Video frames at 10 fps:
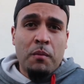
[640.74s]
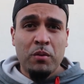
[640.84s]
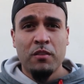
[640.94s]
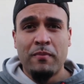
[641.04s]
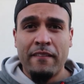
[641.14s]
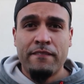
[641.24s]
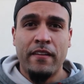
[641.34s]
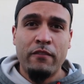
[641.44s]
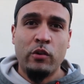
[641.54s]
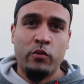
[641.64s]
couple of my
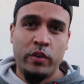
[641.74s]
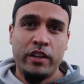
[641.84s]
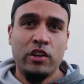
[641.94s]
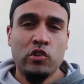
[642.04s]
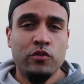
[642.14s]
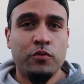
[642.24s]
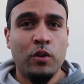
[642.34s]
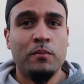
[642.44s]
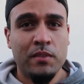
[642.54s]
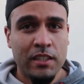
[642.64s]
favorite videos
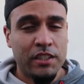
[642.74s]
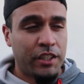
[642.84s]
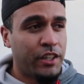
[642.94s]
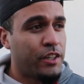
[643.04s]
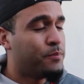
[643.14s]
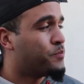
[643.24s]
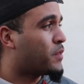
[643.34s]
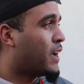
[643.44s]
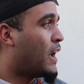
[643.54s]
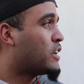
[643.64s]
from this year
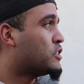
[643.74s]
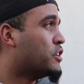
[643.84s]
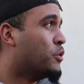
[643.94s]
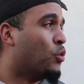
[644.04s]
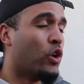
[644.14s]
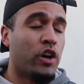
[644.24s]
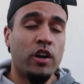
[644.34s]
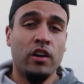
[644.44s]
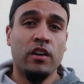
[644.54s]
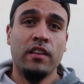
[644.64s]
actually
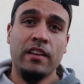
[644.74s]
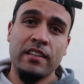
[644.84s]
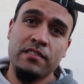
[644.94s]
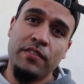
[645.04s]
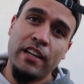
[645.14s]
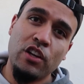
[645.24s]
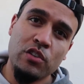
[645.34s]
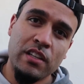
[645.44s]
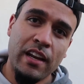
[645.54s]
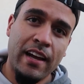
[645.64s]
were these
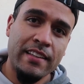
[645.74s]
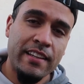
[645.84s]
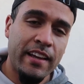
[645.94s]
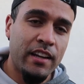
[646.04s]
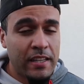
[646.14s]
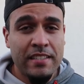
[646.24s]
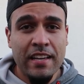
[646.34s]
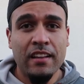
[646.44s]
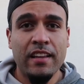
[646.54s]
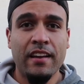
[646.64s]
videos that I did
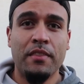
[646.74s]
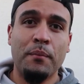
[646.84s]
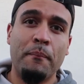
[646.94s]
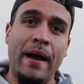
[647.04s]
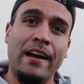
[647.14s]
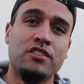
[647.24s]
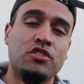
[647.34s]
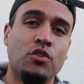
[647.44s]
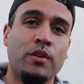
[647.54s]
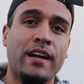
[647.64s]
detailing the
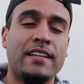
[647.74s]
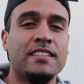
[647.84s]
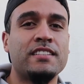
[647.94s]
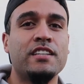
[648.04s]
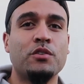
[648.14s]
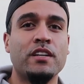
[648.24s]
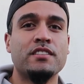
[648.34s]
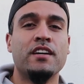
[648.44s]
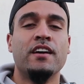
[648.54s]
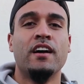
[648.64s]
backstory and
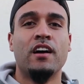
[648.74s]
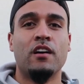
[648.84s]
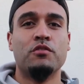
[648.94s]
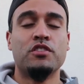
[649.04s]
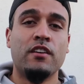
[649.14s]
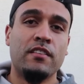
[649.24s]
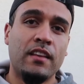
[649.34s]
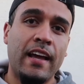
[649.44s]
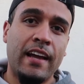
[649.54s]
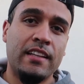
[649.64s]
secrets of
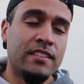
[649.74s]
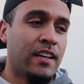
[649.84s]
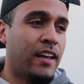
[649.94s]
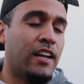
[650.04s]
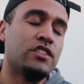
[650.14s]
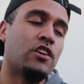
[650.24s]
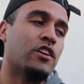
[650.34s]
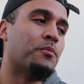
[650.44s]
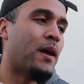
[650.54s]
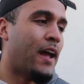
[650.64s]
certain lands, and I
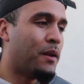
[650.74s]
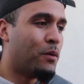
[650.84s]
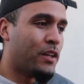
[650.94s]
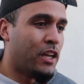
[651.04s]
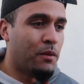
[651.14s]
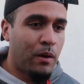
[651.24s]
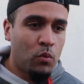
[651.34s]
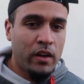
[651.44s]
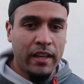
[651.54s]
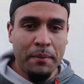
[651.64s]
started them at Animal Kingdom. I
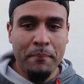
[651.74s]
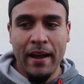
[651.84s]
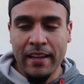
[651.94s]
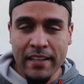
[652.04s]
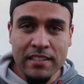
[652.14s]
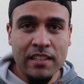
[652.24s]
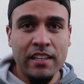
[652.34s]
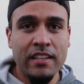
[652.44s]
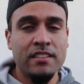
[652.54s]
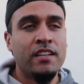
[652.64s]
want to get back into
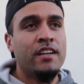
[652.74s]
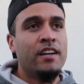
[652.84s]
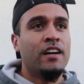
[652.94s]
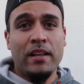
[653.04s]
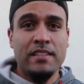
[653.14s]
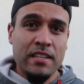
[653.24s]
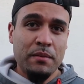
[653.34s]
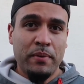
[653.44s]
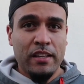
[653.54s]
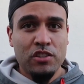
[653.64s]
these. Went
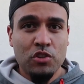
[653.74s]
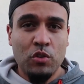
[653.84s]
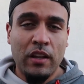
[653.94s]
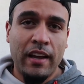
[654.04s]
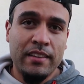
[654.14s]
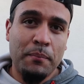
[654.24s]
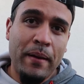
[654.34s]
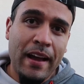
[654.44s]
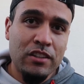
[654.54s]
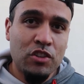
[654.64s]
deep into like the
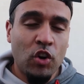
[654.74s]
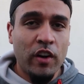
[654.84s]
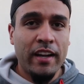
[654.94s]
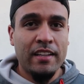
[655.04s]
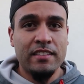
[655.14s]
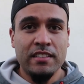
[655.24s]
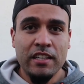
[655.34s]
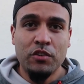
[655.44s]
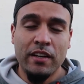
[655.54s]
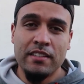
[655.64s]
backstory and
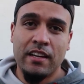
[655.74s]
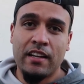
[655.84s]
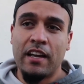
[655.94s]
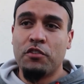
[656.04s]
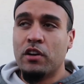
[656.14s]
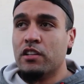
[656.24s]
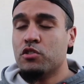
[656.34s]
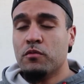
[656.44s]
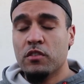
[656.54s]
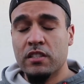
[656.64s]
secrets, and I gave you a
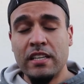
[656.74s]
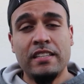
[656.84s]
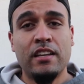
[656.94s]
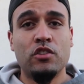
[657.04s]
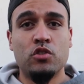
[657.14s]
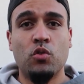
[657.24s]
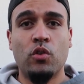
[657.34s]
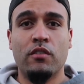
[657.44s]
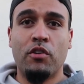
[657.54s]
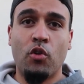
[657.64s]
detailed
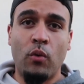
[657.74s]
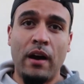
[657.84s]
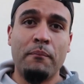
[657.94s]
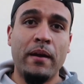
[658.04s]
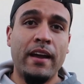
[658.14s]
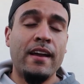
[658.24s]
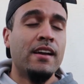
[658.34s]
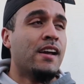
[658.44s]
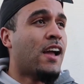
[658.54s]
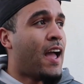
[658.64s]
tour of Harambe
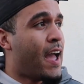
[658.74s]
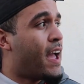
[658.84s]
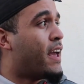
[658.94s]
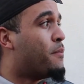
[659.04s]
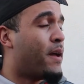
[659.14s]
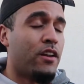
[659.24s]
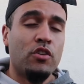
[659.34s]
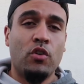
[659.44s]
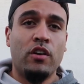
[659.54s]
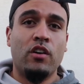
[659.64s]
and
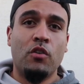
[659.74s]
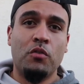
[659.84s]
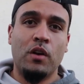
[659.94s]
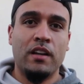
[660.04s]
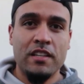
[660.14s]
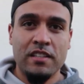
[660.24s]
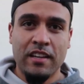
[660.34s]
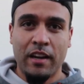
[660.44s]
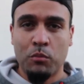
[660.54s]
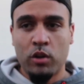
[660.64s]
Pandora over at Disney
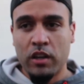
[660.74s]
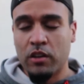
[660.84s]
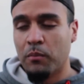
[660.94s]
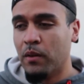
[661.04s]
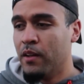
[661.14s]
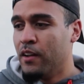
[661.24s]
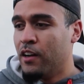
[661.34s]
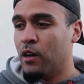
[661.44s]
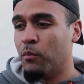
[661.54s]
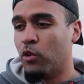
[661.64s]
Animal Kingdom.
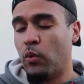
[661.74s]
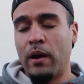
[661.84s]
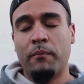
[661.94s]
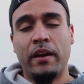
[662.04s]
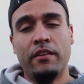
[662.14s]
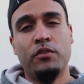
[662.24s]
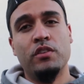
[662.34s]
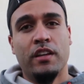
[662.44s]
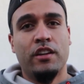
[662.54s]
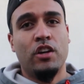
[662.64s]
Um, Harambe, if you
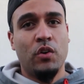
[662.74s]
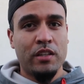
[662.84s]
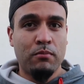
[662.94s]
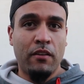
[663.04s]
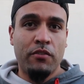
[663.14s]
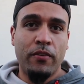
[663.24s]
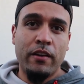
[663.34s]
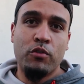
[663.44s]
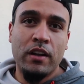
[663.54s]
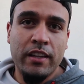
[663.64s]
didn't know, is my
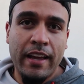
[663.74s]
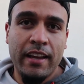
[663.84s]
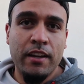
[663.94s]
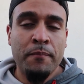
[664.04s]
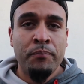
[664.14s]
favorite land